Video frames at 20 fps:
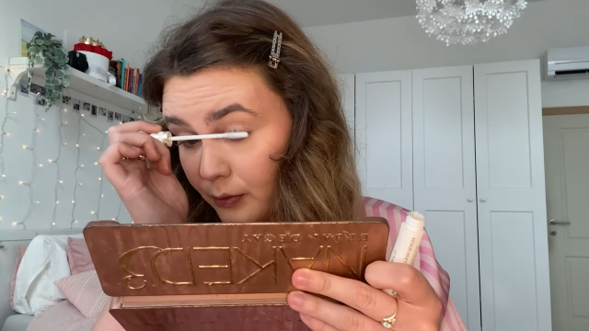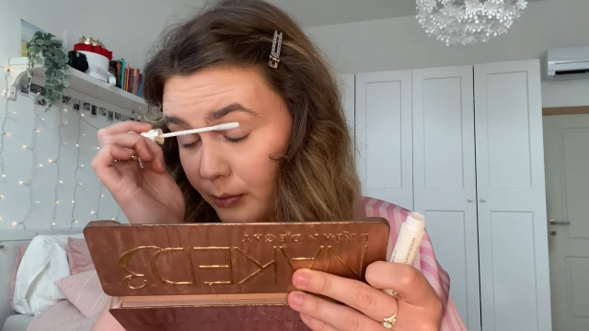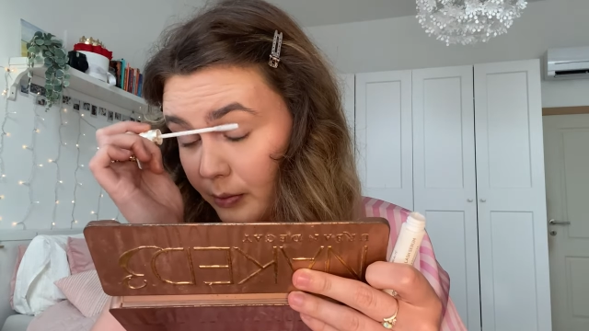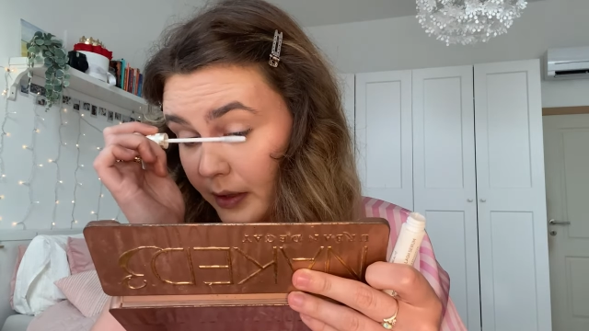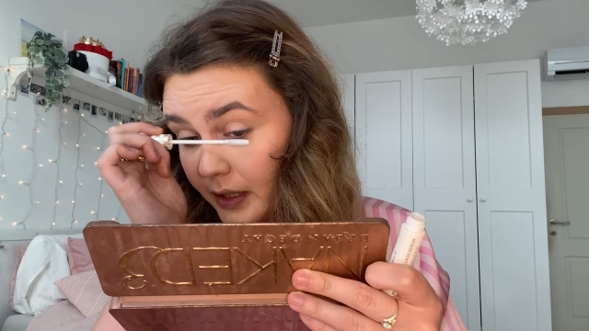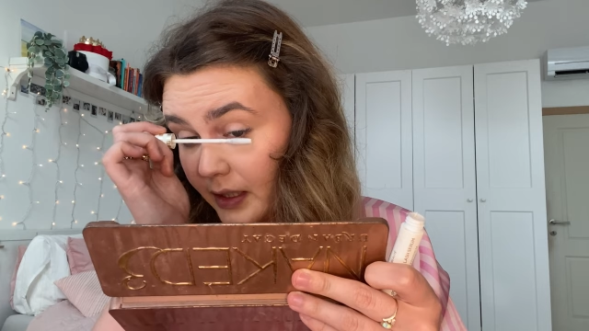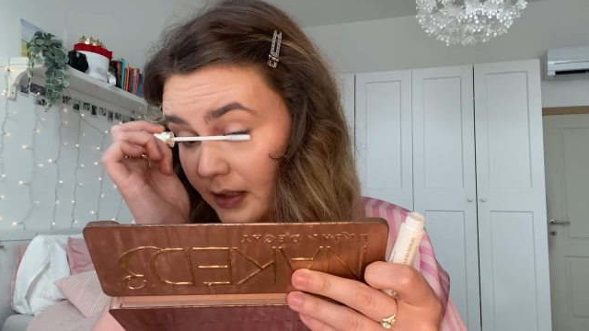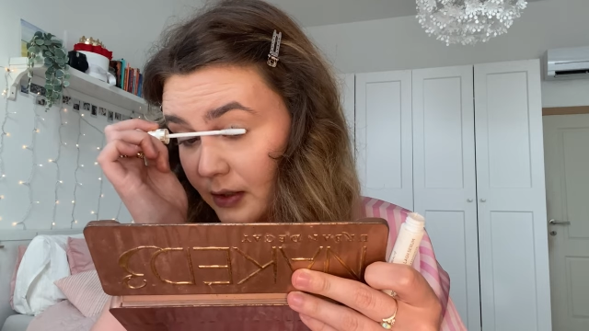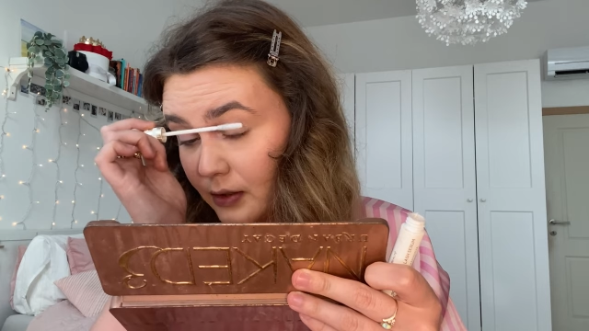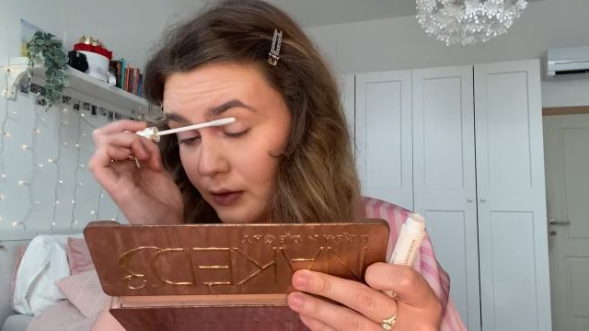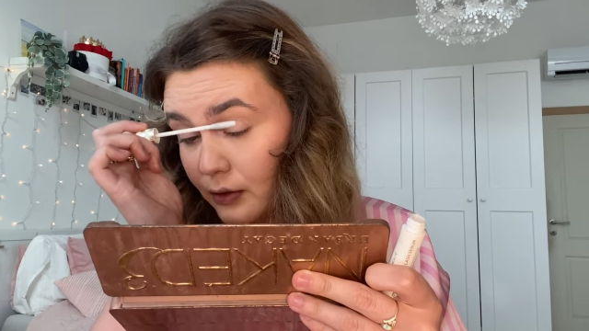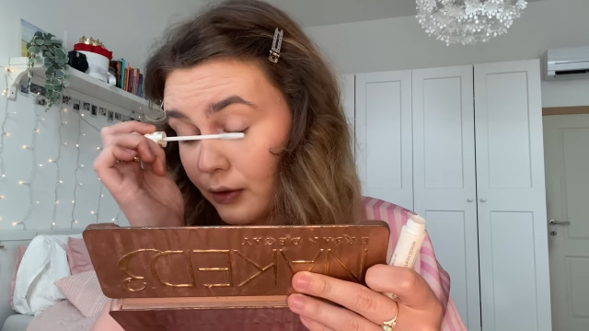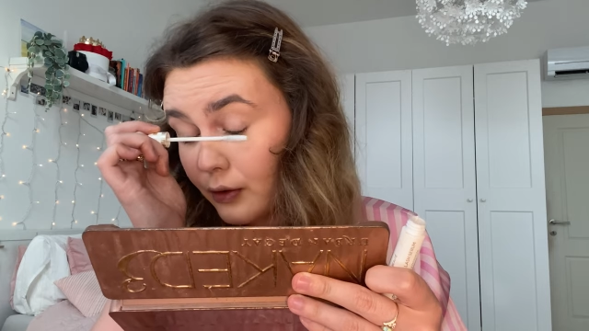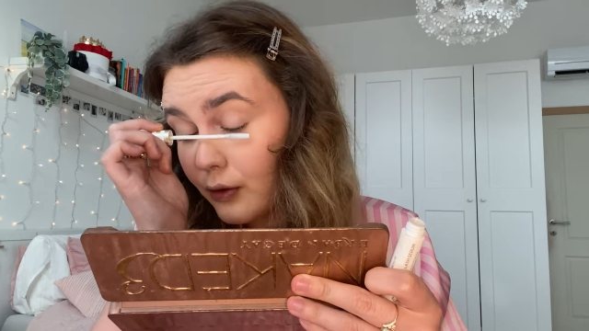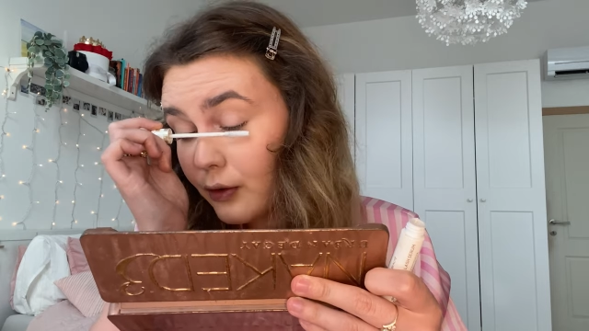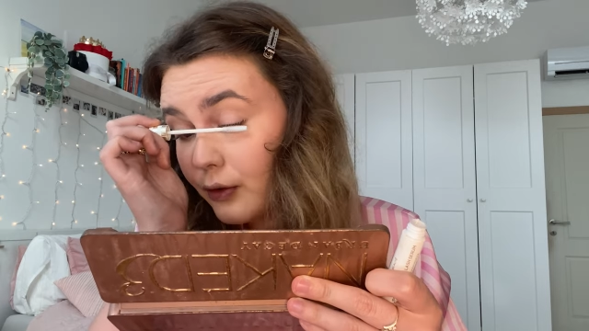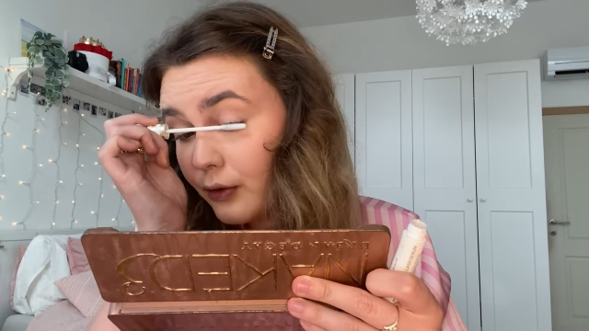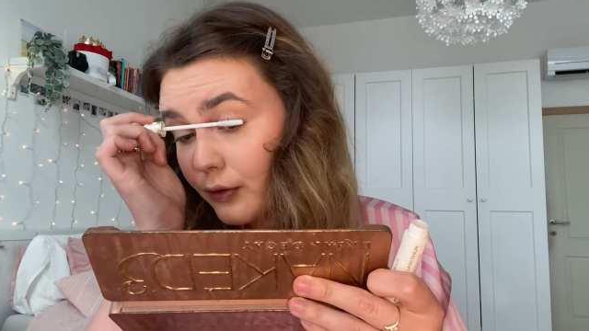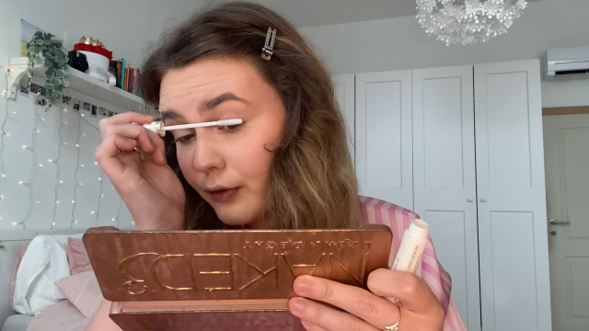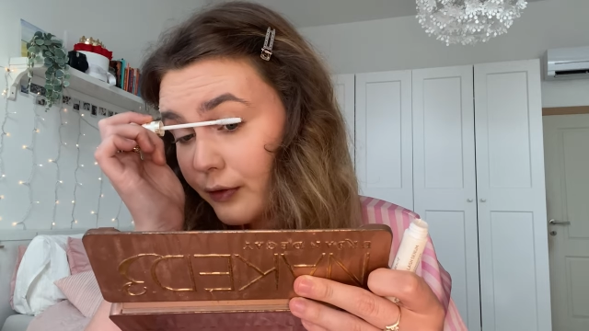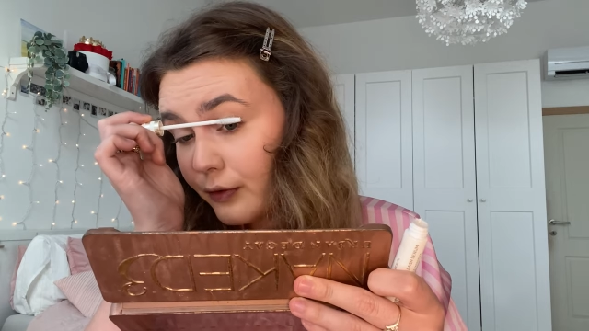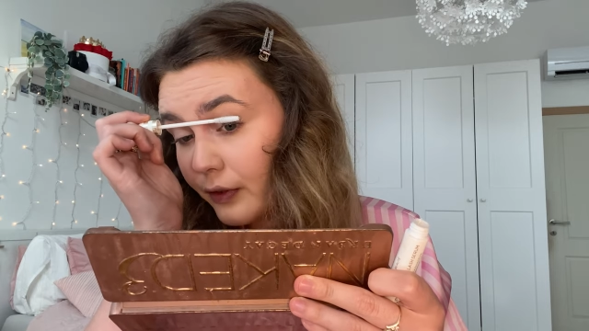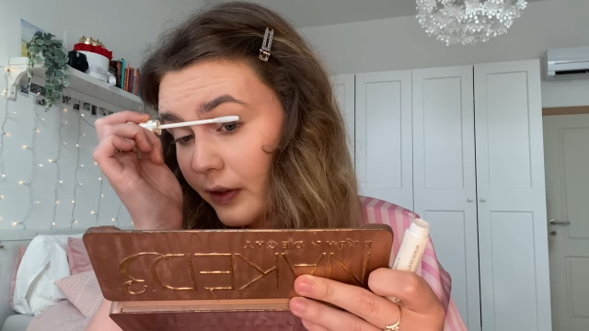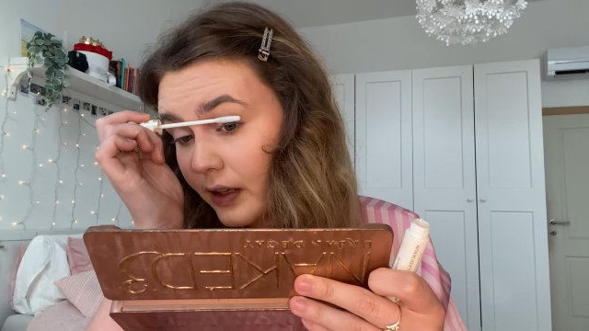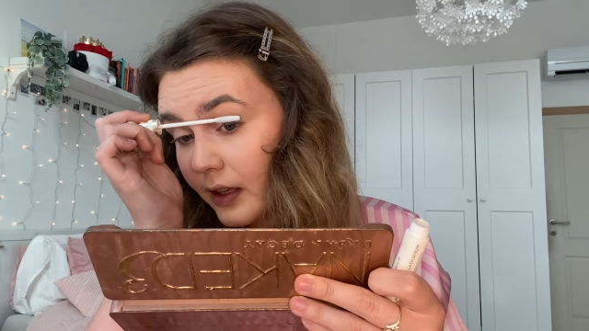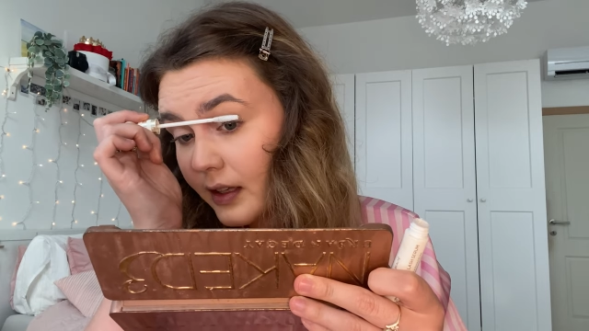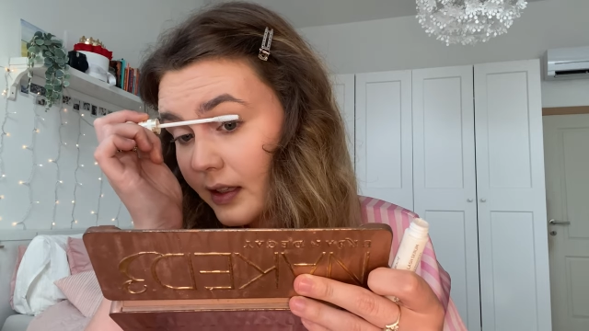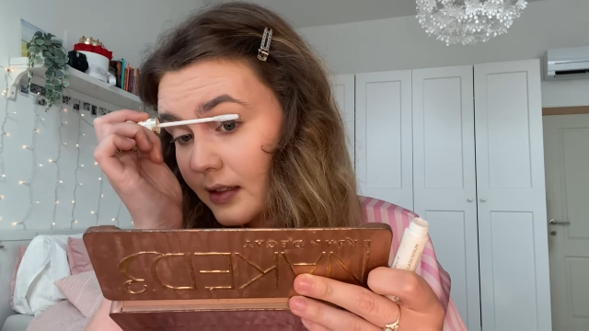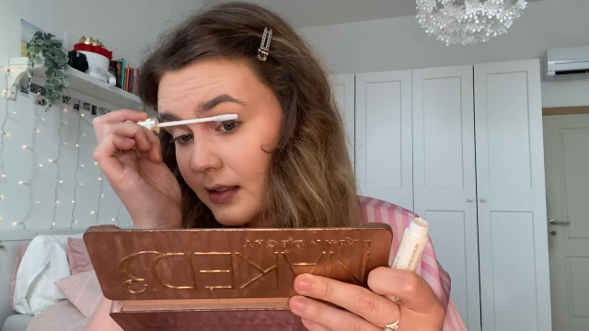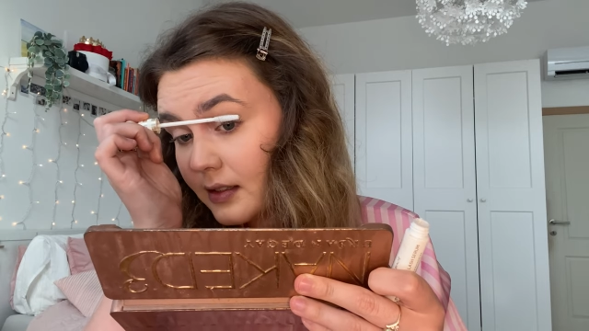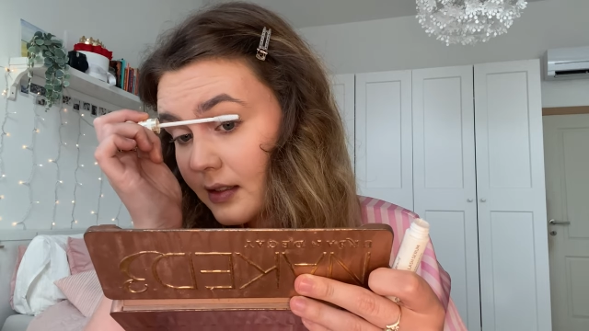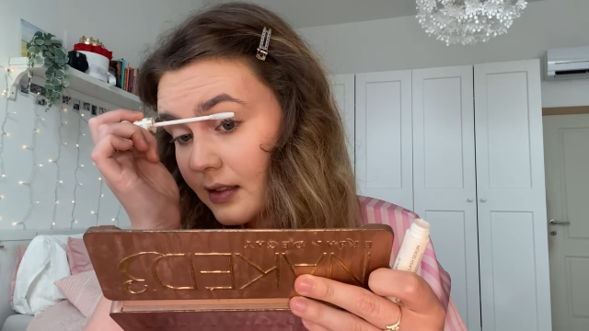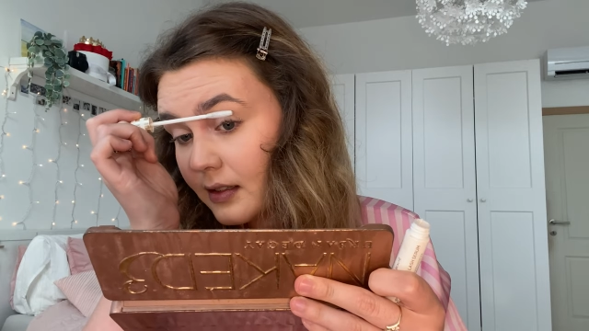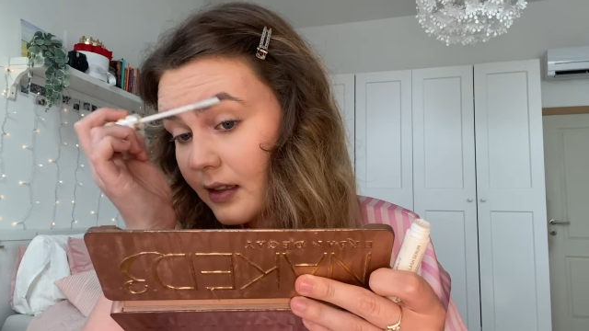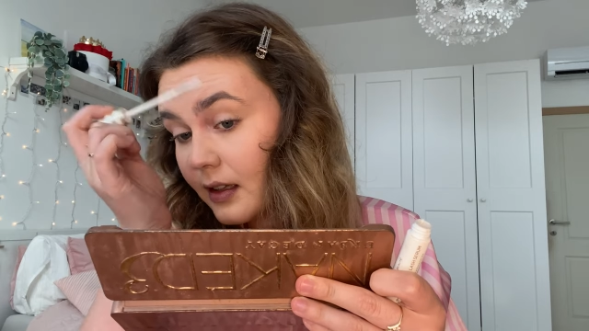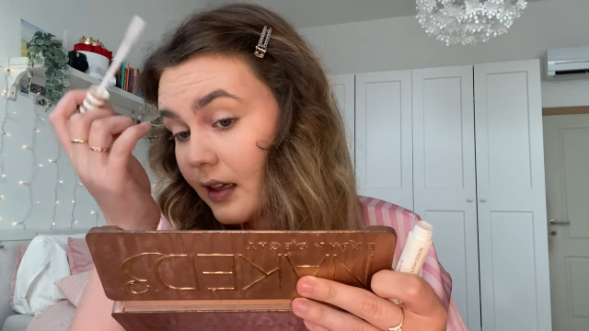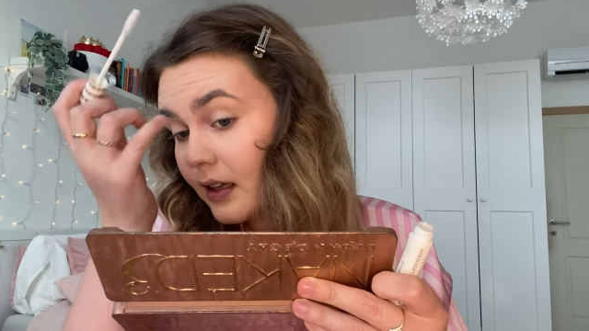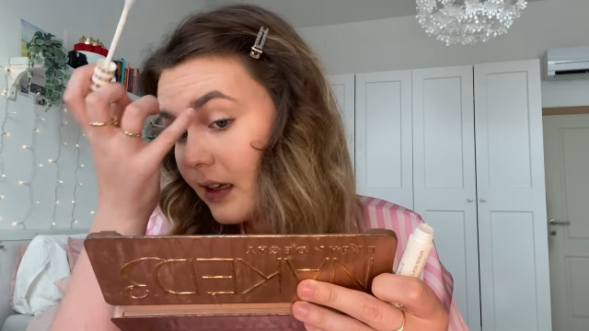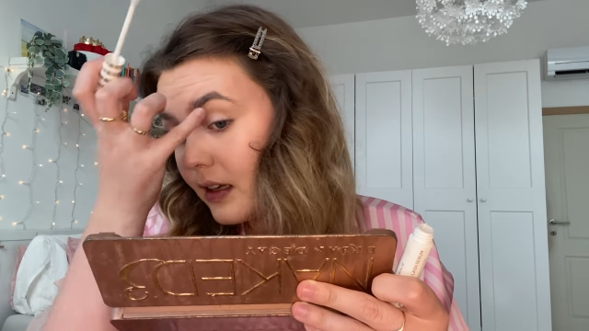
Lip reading: by so fast.